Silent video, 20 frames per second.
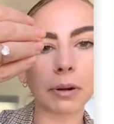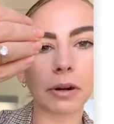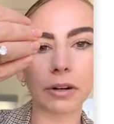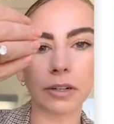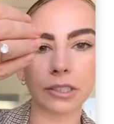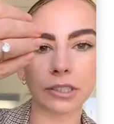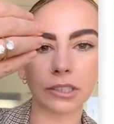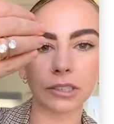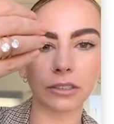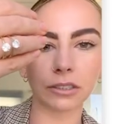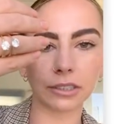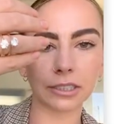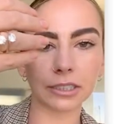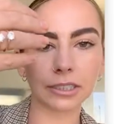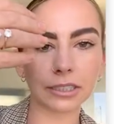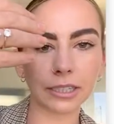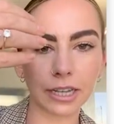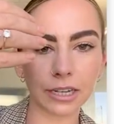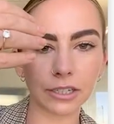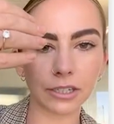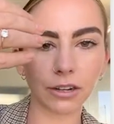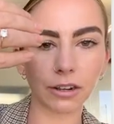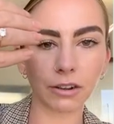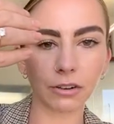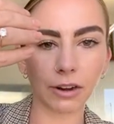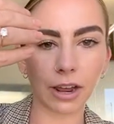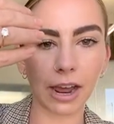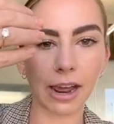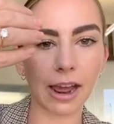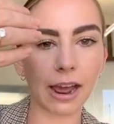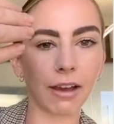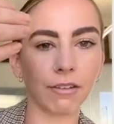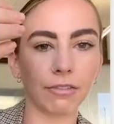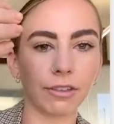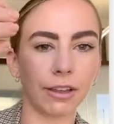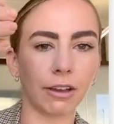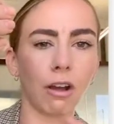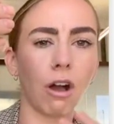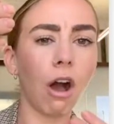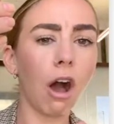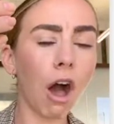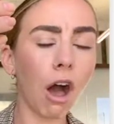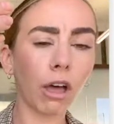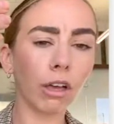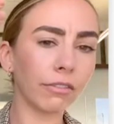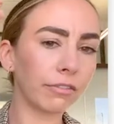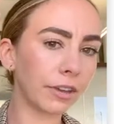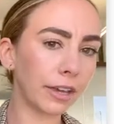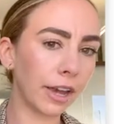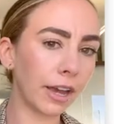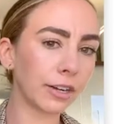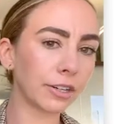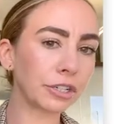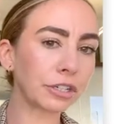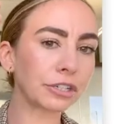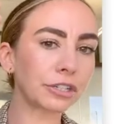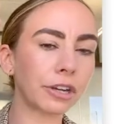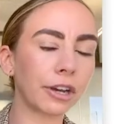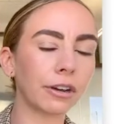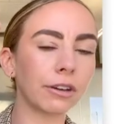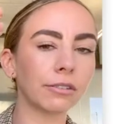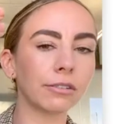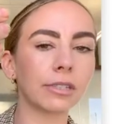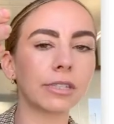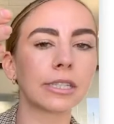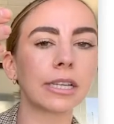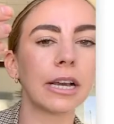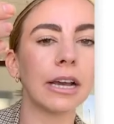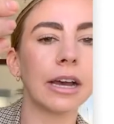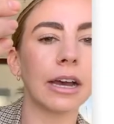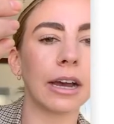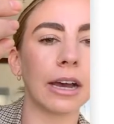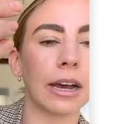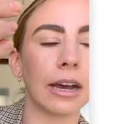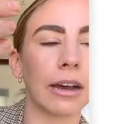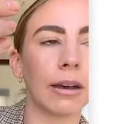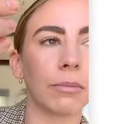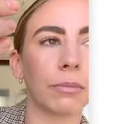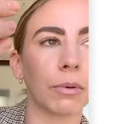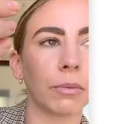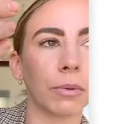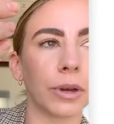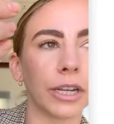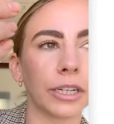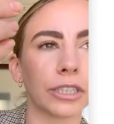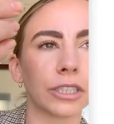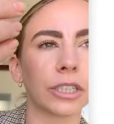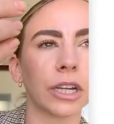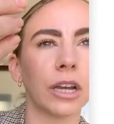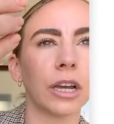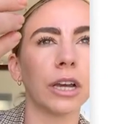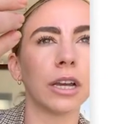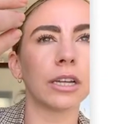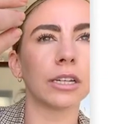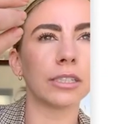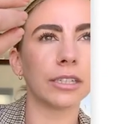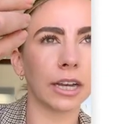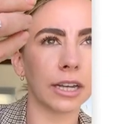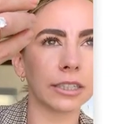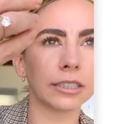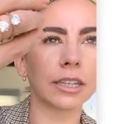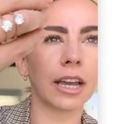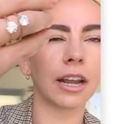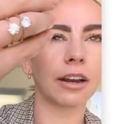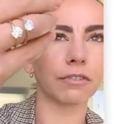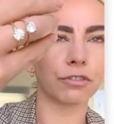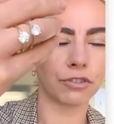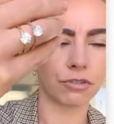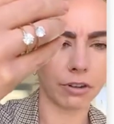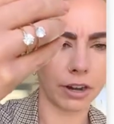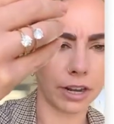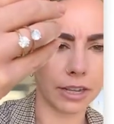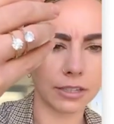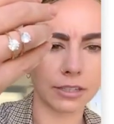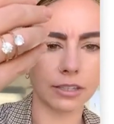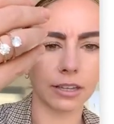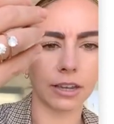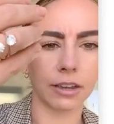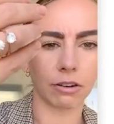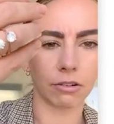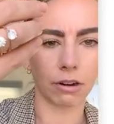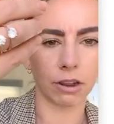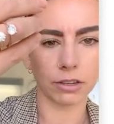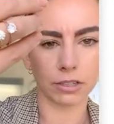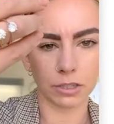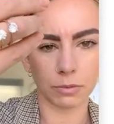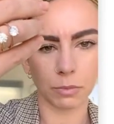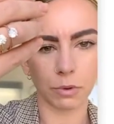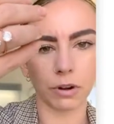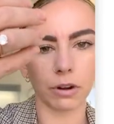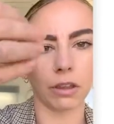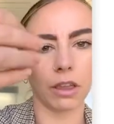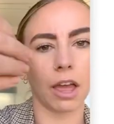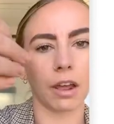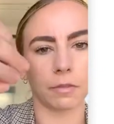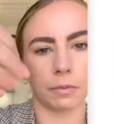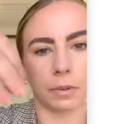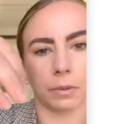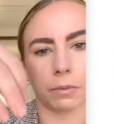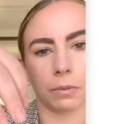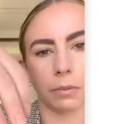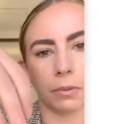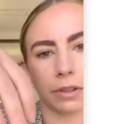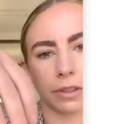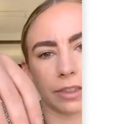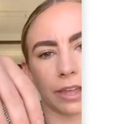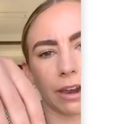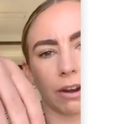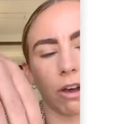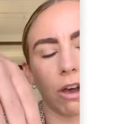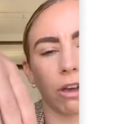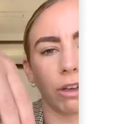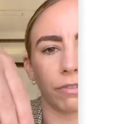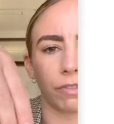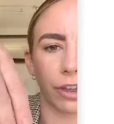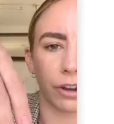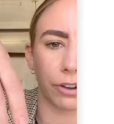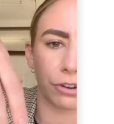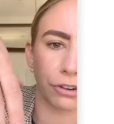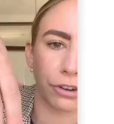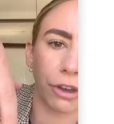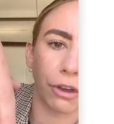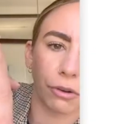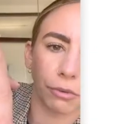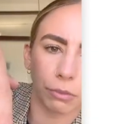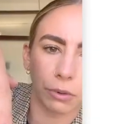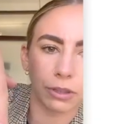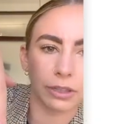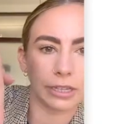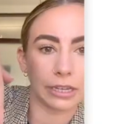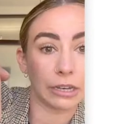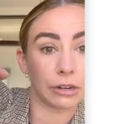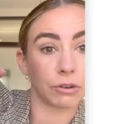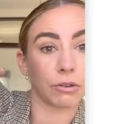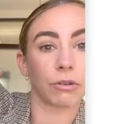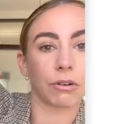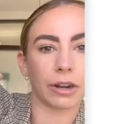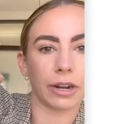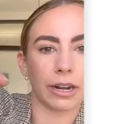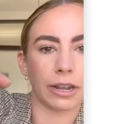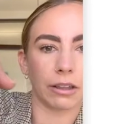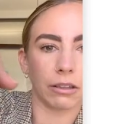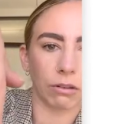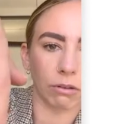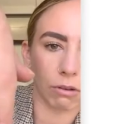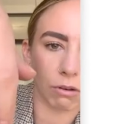personal skin tone. I have like all of the undertones, um, which does kind of translate across the board. A lot of people with that olive undertone will lean toward a yellow